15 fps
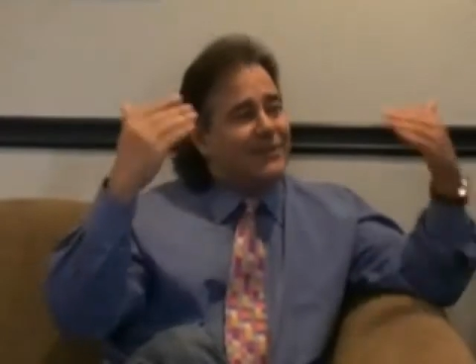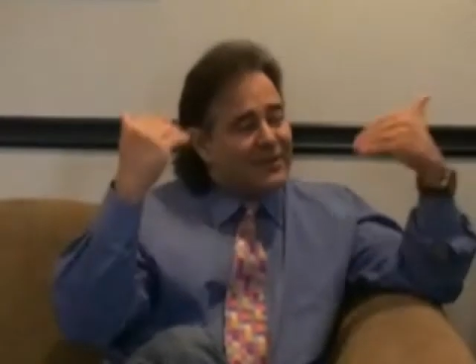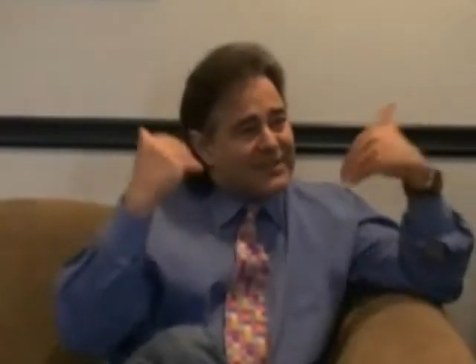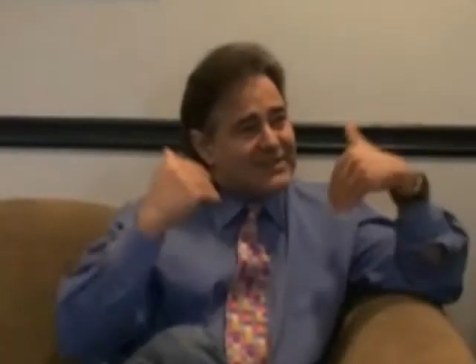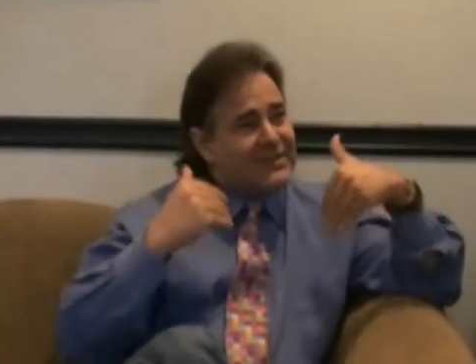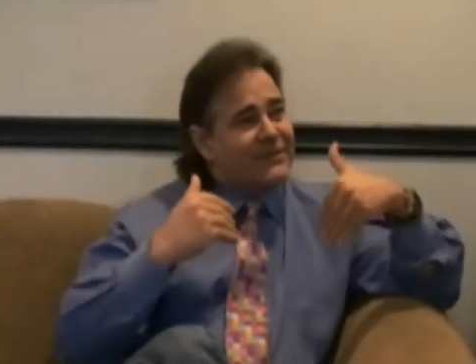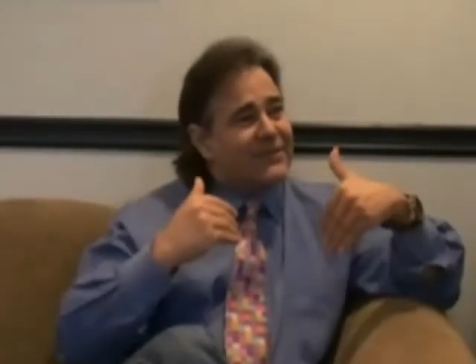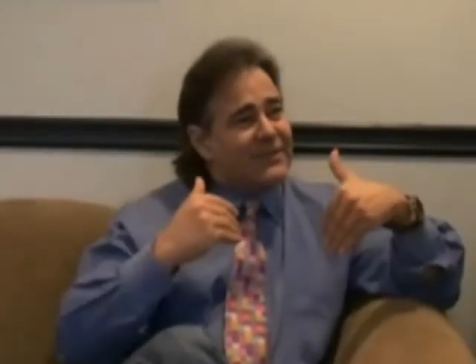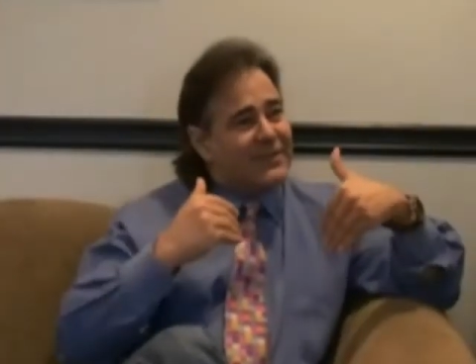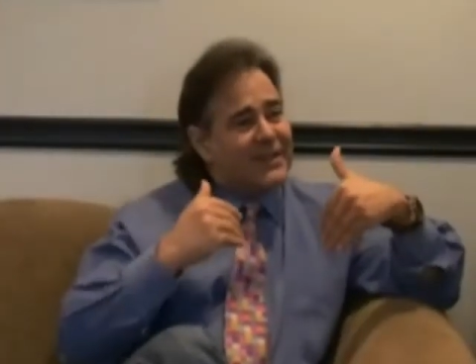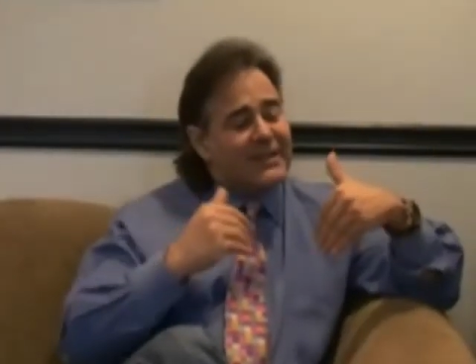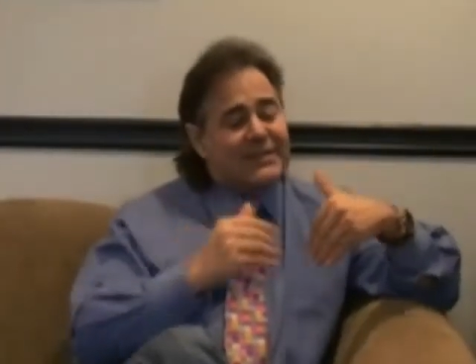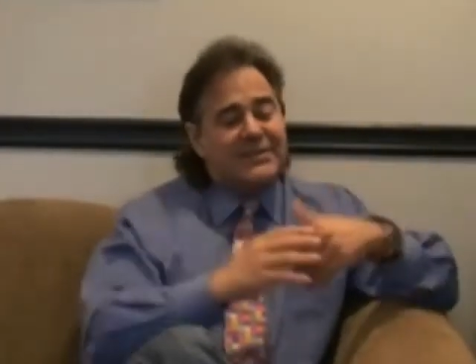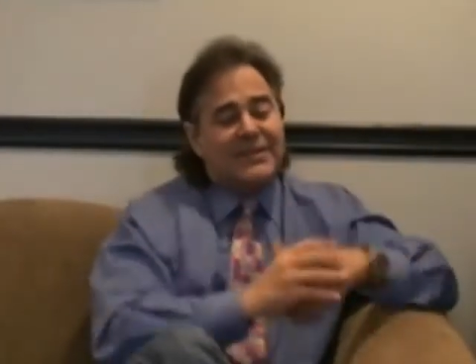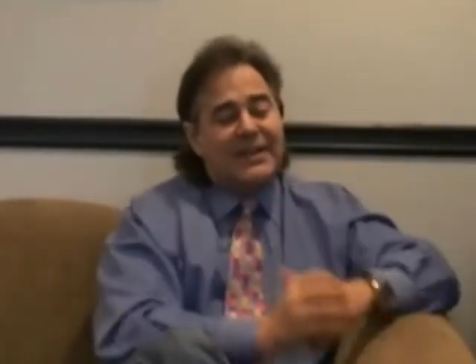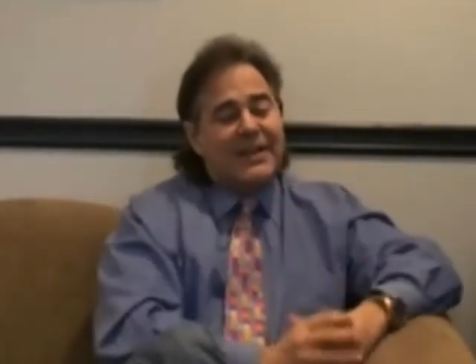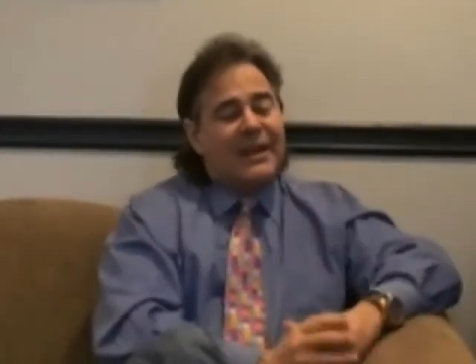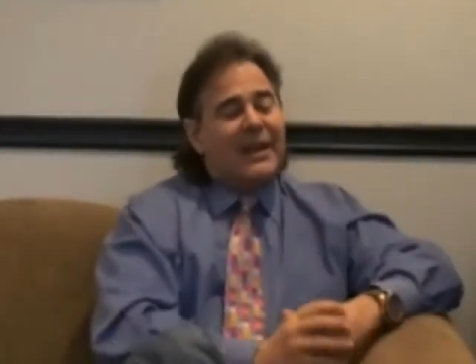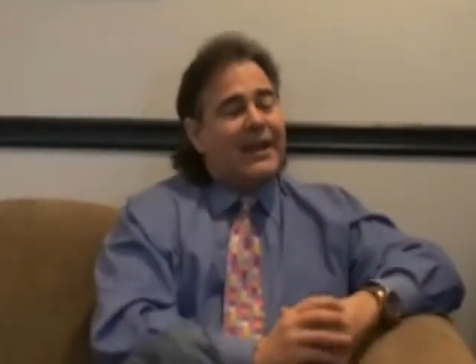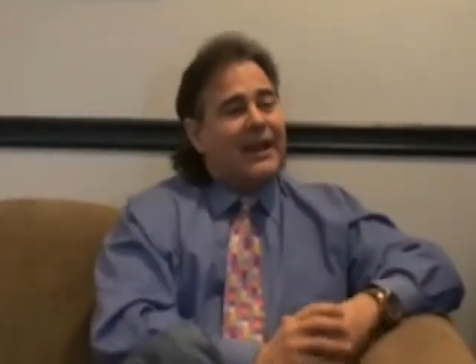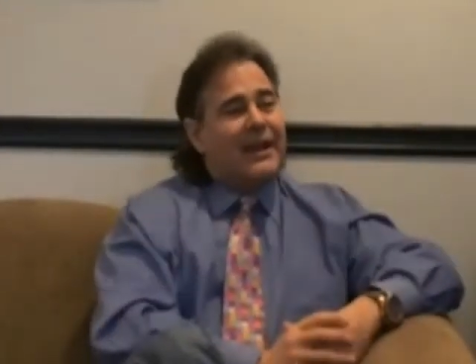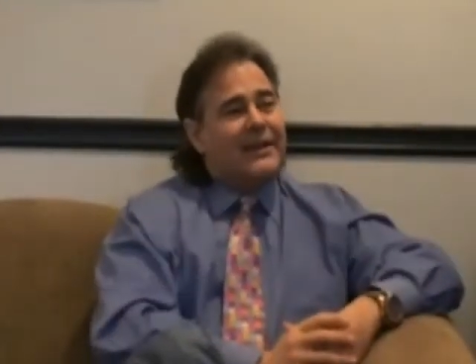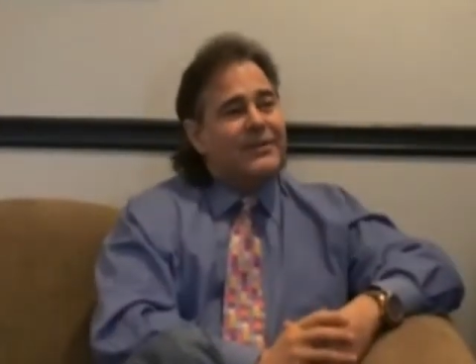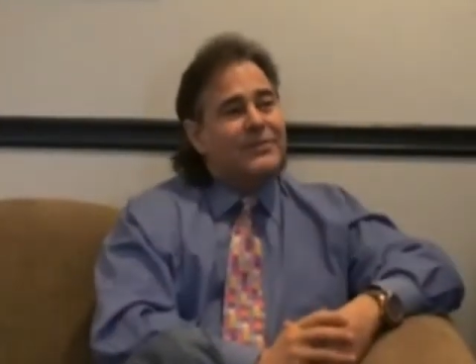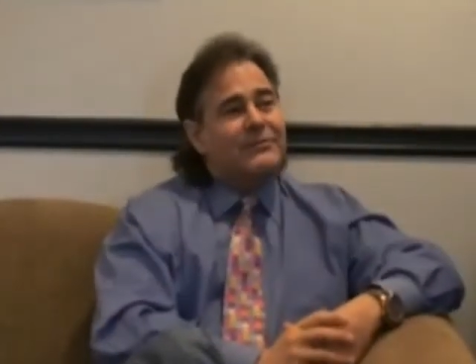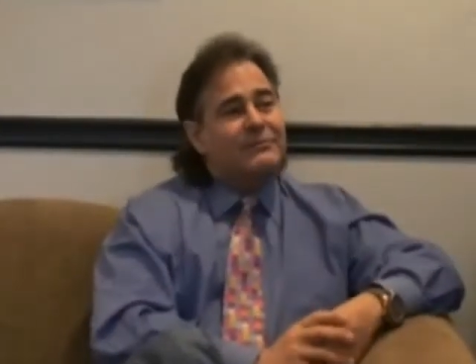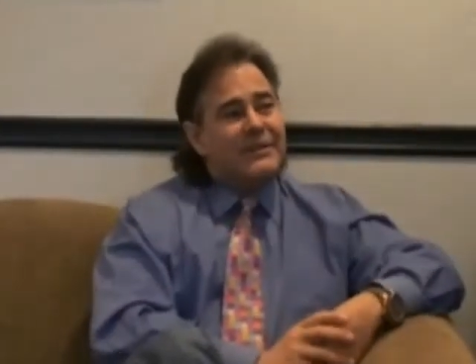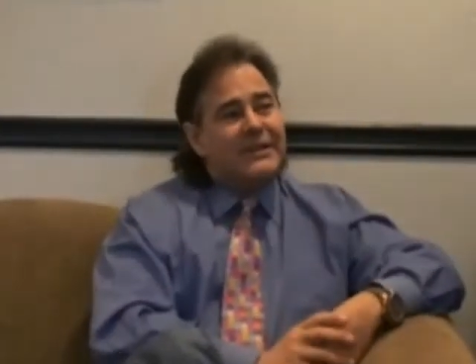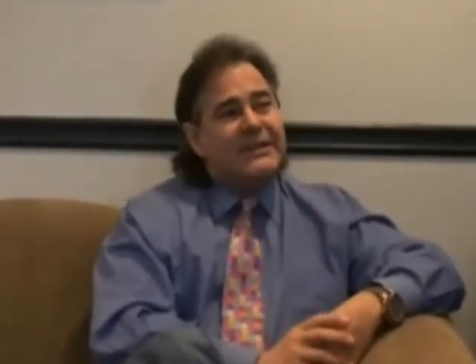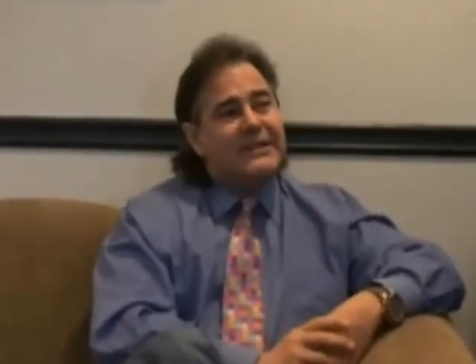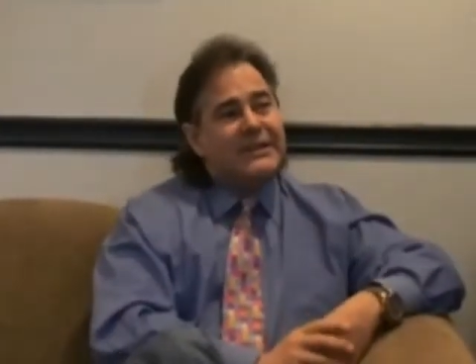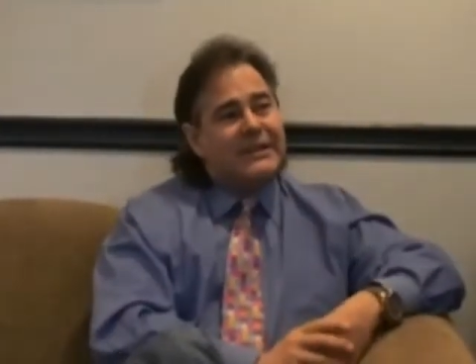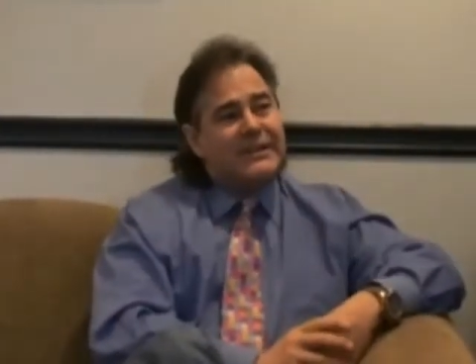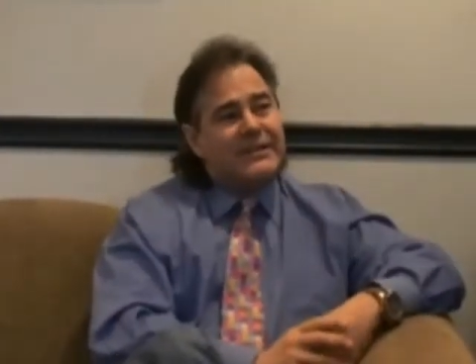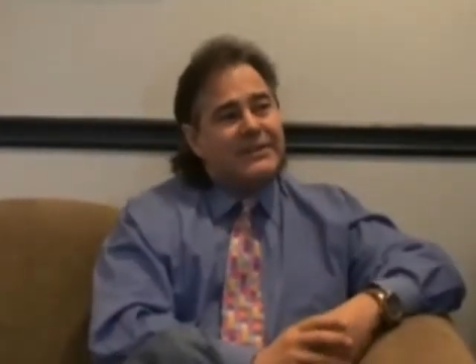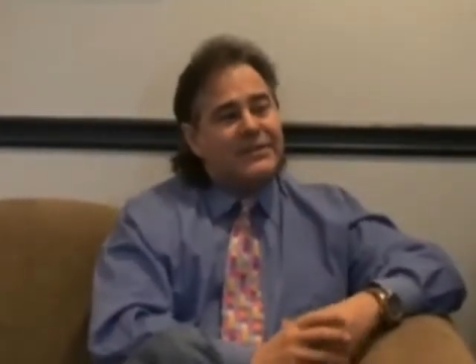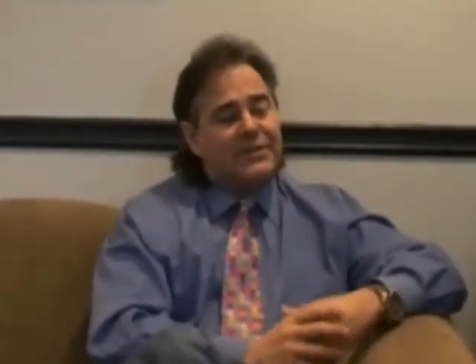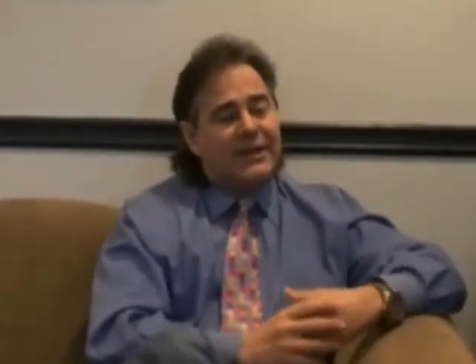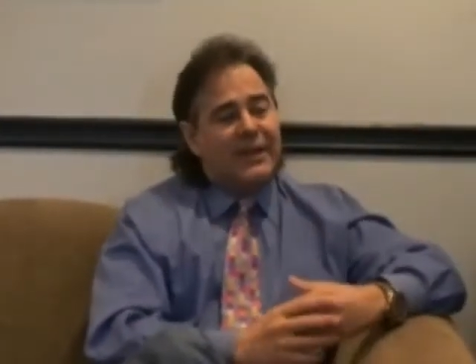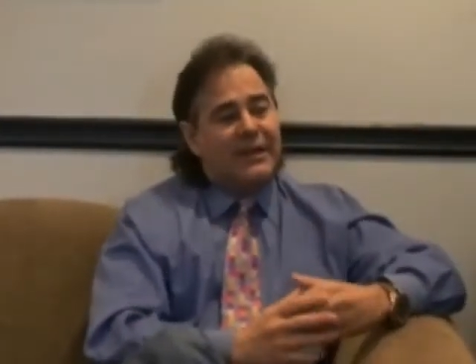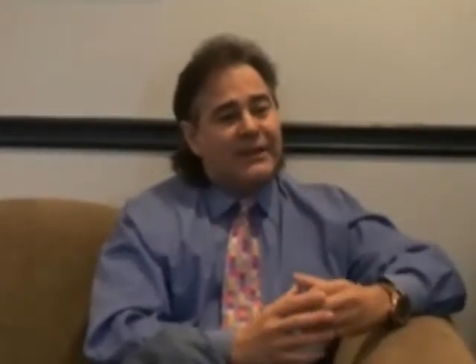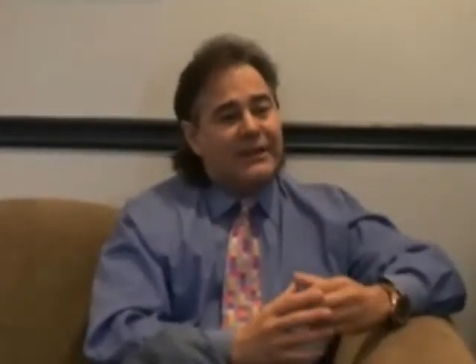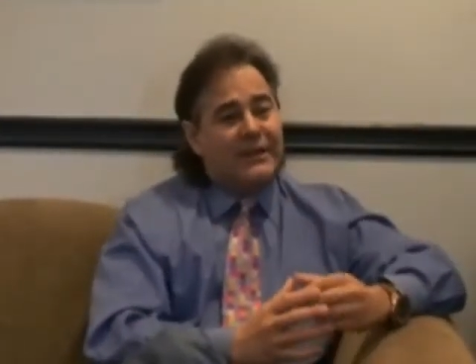all these different things. You really need to.